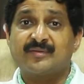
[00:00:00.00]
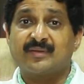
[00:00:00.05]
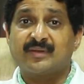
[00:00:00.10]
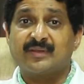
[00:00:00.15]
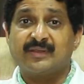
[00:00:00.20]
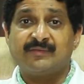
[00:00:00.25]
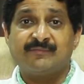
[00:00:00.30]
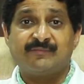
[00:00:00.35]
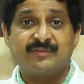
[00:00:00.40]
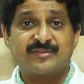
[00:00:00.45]

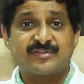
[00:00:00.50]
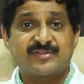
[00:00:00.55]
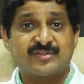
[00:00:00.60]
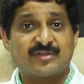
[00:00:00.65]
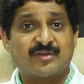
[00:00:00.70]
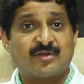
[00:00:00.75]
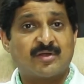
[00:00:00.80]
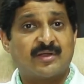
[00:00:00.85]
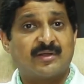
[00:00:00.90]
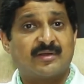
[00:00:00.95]
even
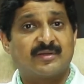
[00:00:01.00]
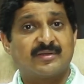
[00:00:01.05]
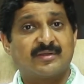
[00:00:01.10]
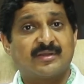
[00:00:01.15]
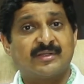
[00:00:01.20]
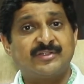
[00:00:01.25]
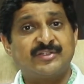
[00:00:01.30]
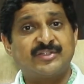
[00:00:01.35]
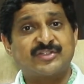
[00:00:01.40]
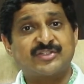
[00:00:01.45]

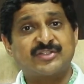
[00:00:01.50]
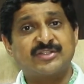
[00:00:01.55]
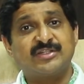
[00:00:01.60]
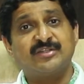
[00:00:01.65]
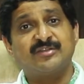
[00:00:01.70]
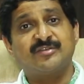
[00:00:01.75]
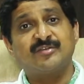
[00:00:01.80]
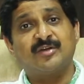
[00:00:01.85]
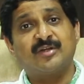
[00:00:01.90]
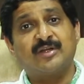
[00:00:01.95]
steroid injection
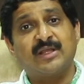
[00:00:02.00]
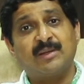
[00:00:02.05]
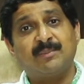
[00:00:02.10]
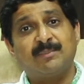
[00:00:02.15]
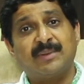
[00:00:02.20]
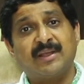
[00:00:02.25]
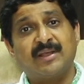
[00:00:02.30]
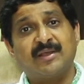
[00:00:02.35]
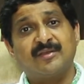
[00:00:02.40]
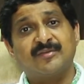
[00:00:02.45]
is not
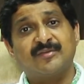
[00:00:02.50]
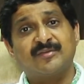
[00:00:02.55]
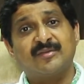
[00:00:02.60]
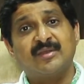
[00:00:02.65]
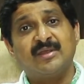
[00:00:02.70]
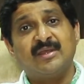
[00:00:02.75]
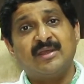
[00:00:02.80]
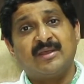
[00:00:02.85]
helping us,